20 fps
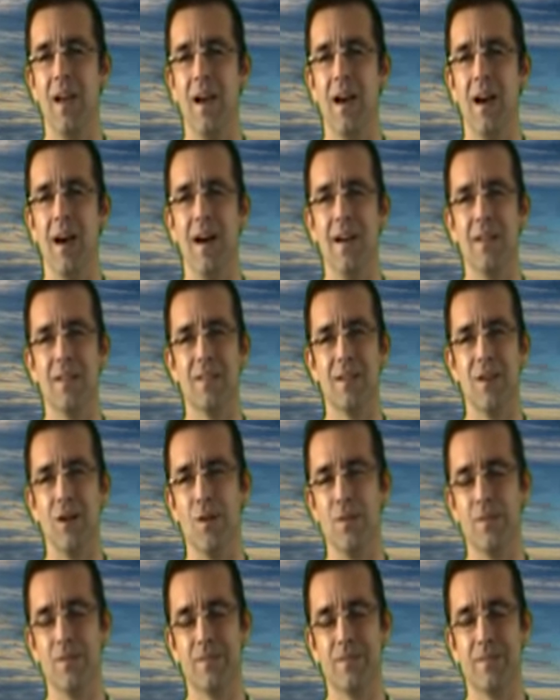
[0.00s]

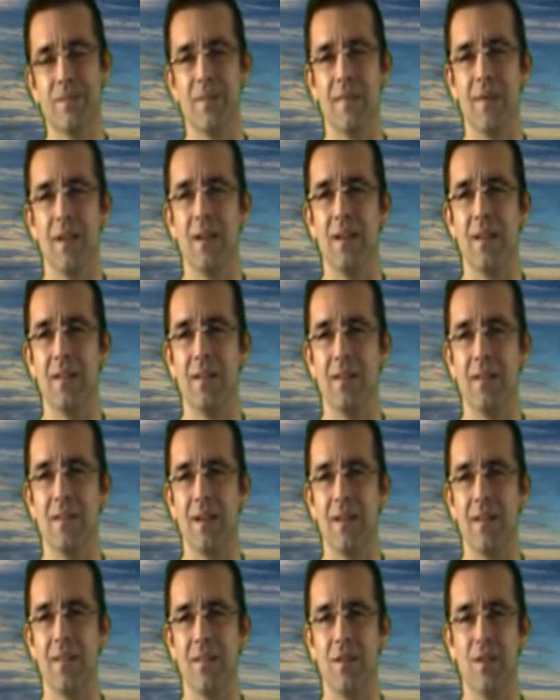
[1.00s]
So
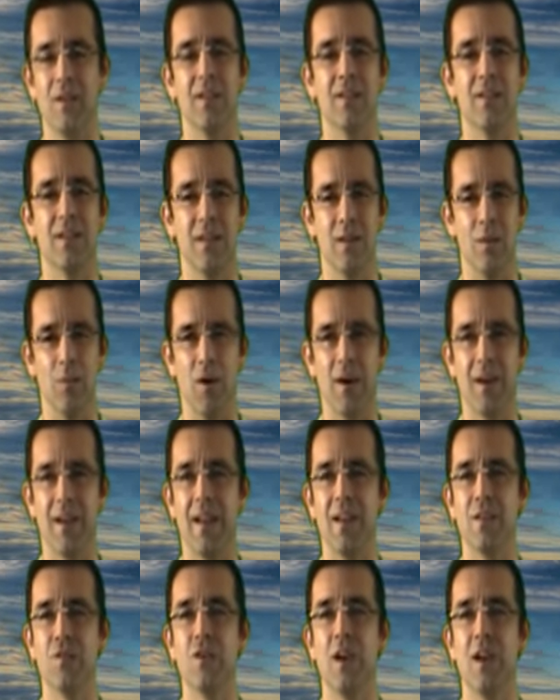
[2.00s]
you can see the
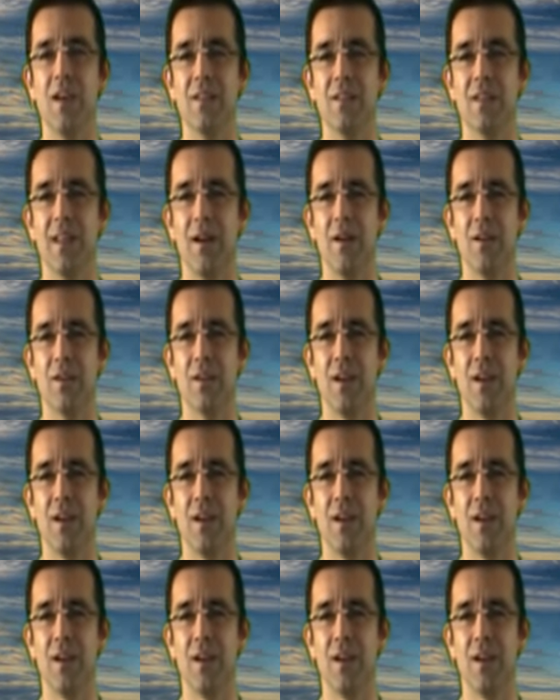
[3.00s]
market has changed now.